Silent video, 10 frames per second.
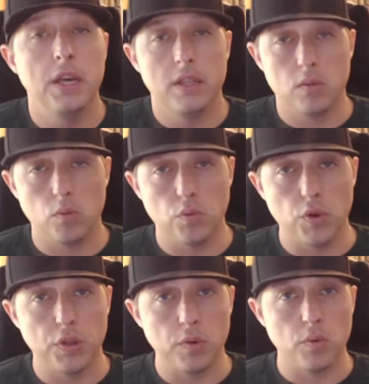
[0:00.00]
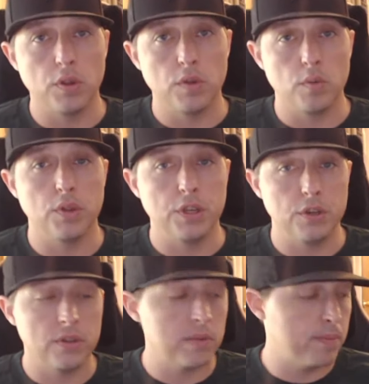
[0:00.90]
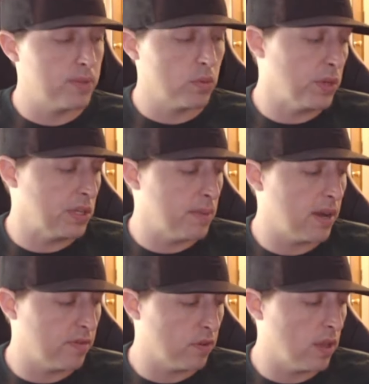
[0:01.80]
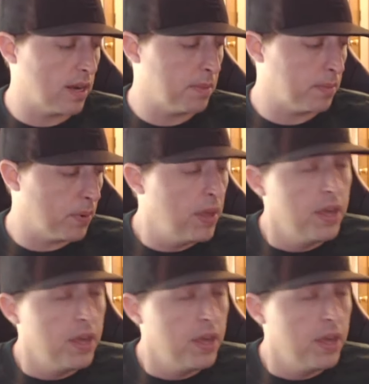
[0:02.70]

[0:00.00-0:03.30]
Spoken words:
It's really good sweet spot for a lot of people.